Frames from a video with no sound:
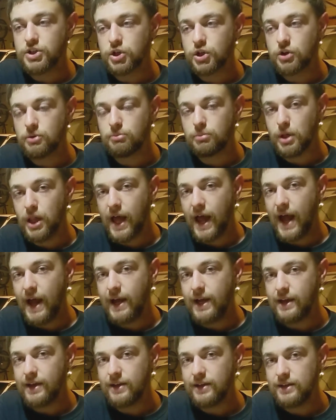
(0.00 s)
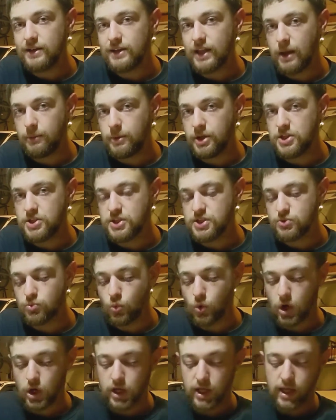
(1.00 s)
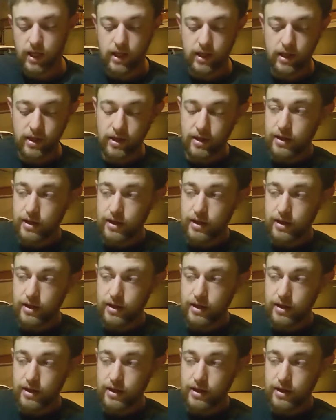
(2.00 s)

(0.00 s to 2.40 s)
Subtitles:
turn black, that means it's working.